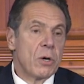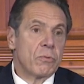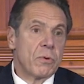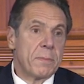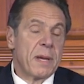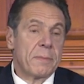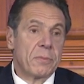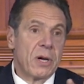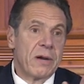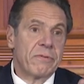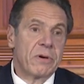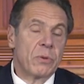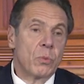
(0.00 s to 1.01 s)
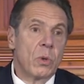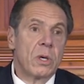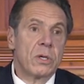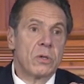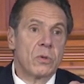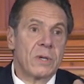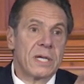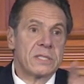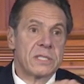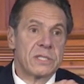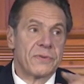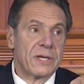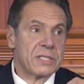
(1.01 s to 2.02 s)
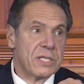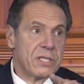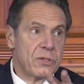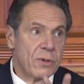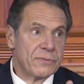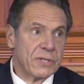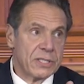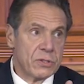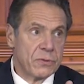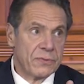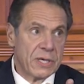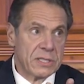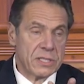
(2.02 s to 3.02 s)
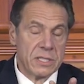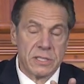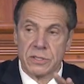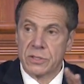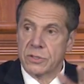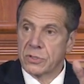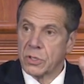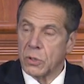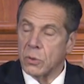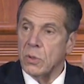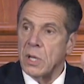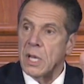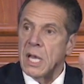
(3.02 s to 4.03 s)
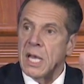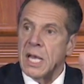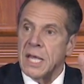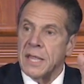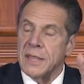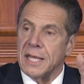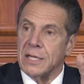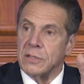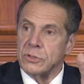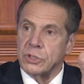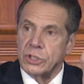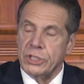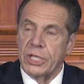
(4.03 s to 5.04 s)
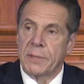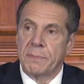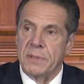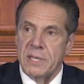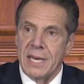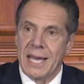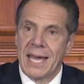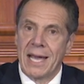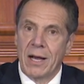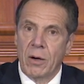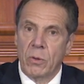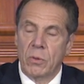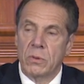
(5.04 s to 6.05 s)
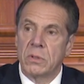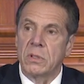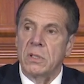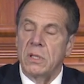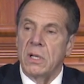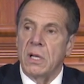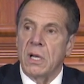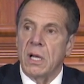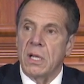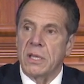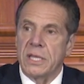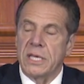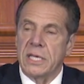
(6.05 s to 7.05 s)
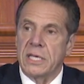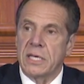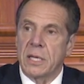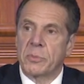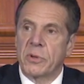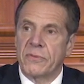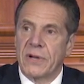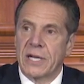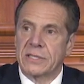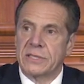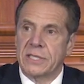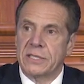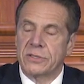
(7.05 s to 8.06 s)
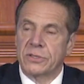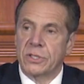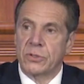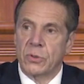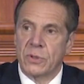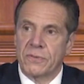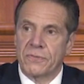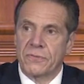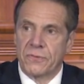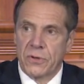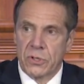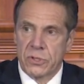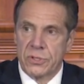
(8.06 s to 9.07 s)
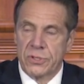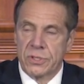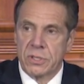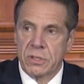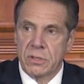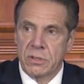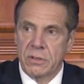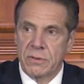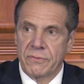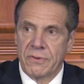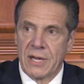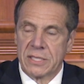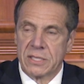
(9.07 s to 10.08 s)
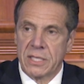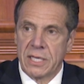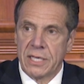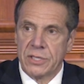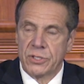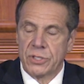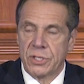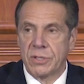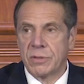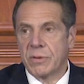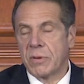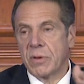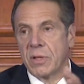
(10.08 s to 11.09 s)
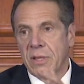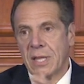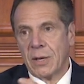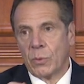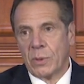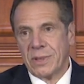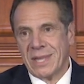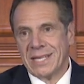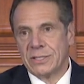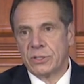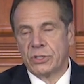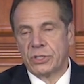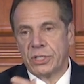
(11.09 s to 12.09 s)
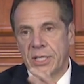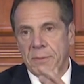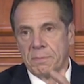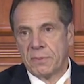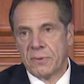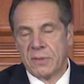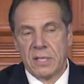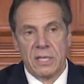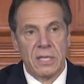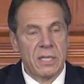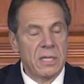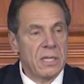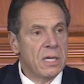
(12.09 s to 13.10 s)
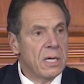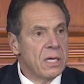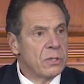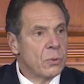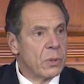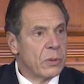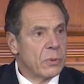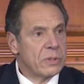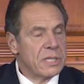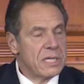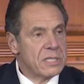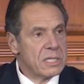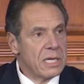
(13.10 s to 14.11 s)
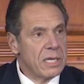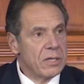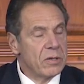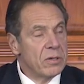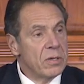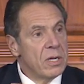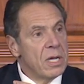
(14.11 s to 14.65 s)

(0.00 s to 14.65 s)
Remember, everyone who gets this vaccine, you have to get two vaccines. So they'll ship now the number of vaccines to do the first vaccination. They will then ship the 21 days later